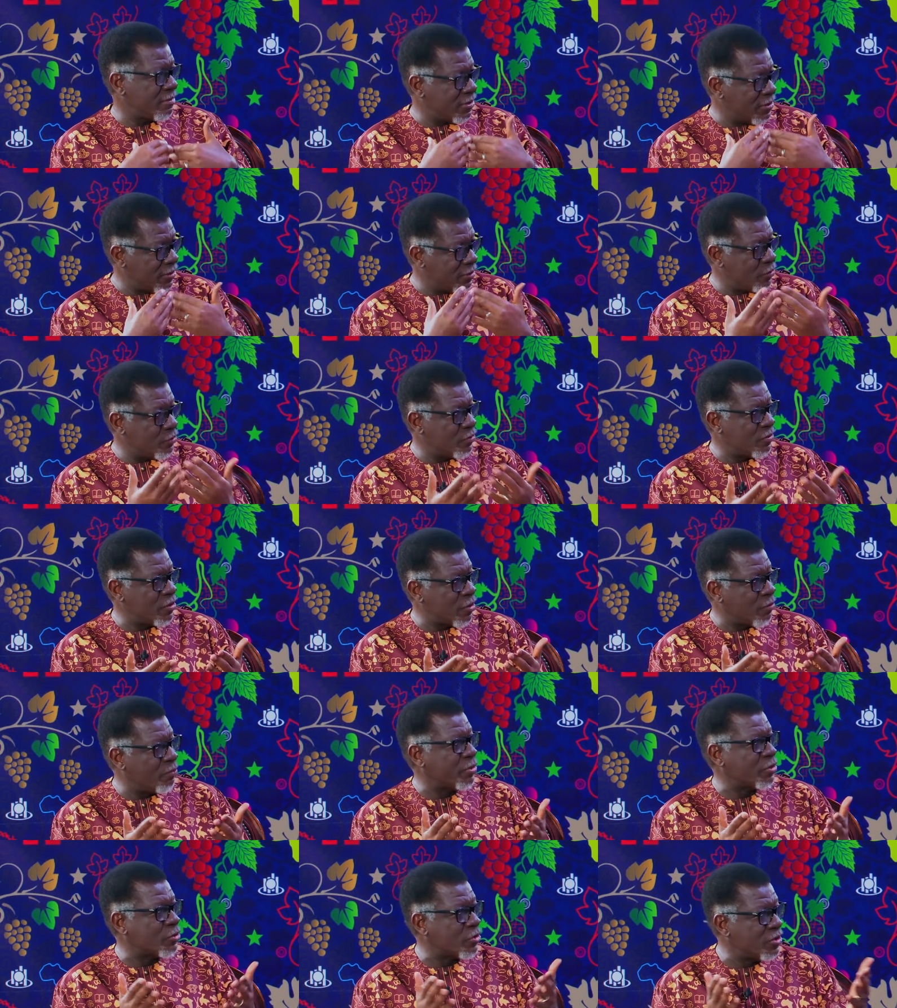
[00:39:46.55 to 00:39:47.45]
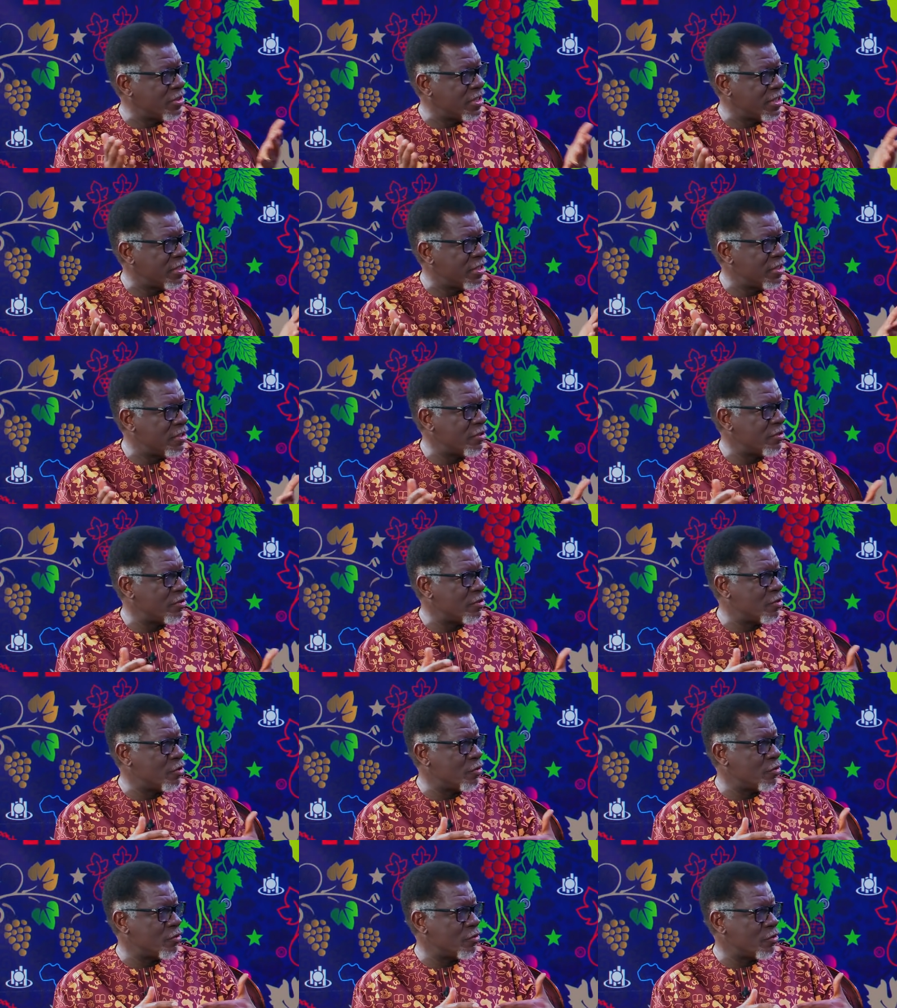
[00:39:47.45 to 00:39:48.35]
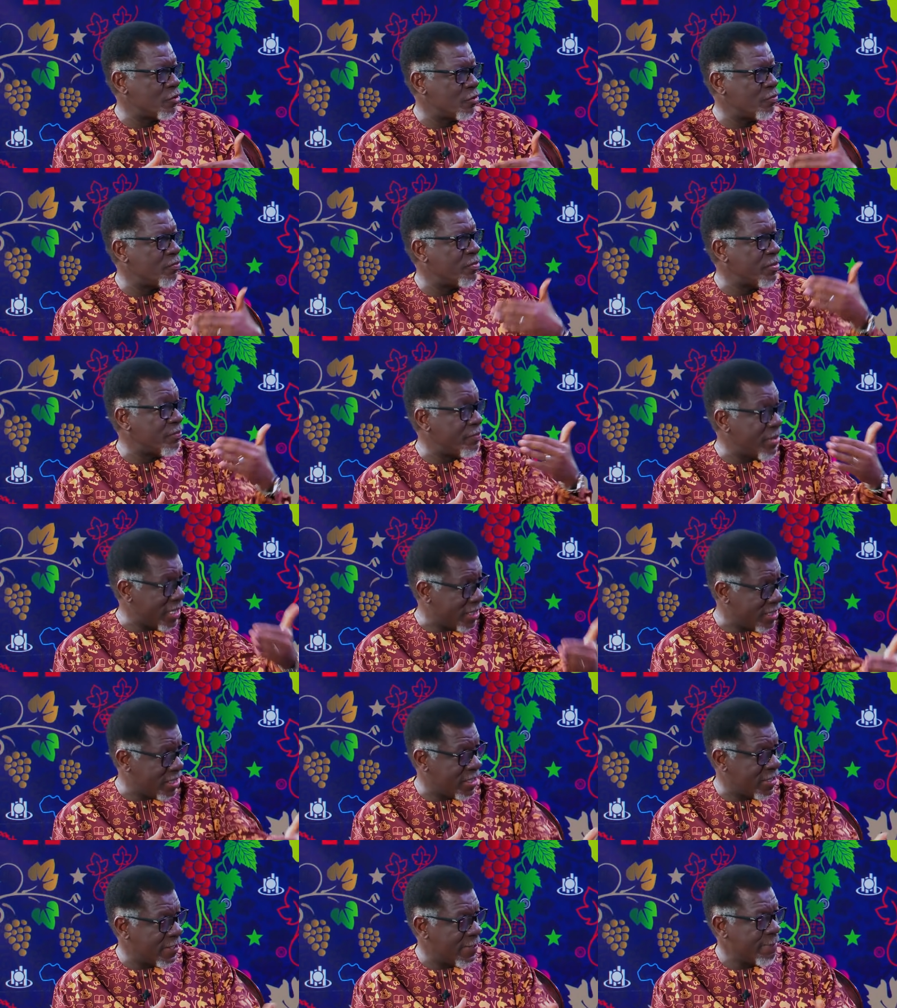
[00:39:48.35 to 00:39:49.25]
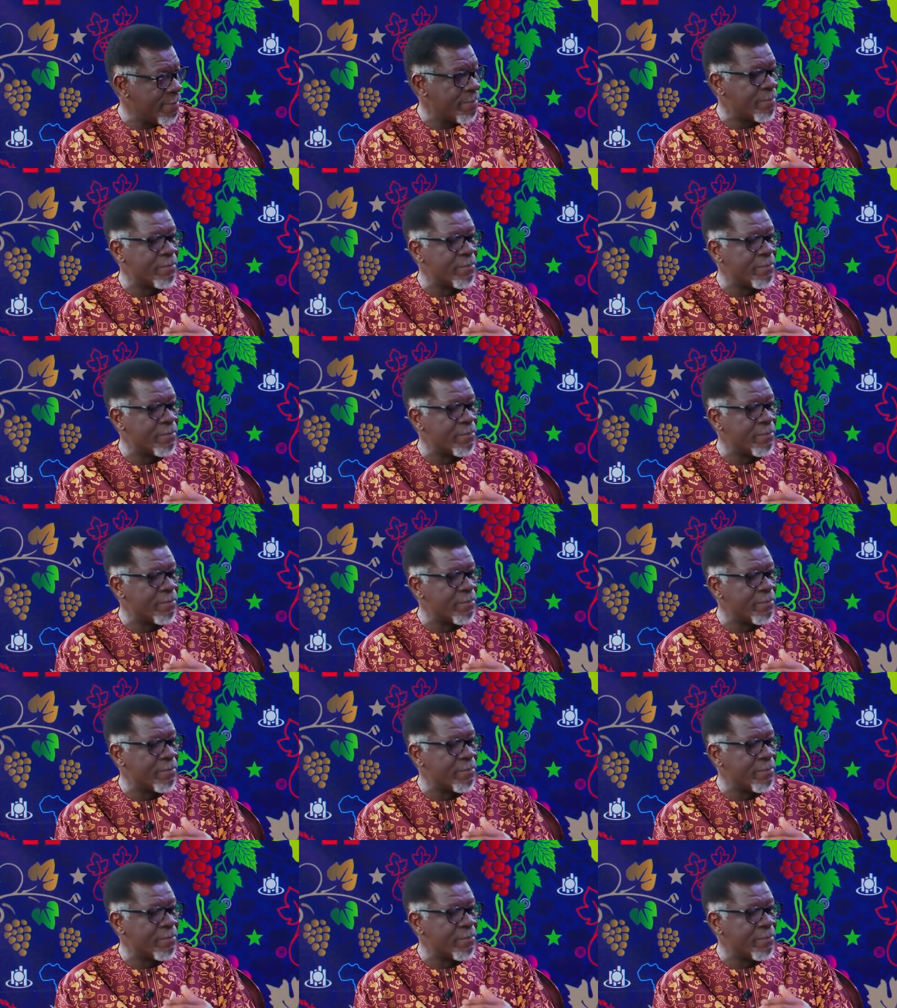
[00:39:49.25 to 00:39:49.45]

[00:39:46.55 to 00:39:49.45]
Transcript: the opportunity to be better.